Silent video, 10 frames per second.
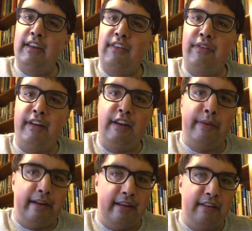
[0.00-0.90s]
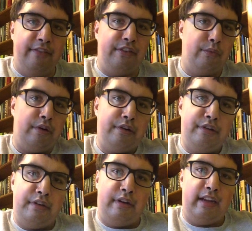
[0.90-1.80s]
So anyway, for Word
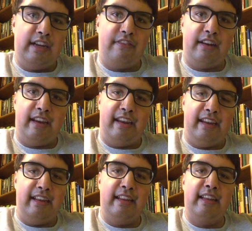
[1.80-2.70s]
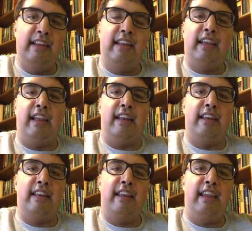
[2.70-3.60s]
Girl, I give it a
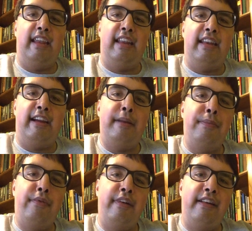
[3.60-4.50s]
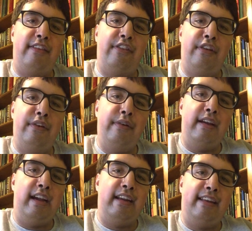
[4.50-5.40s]
9.2
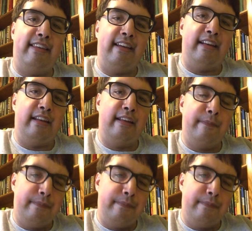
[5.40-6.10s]
out of 10.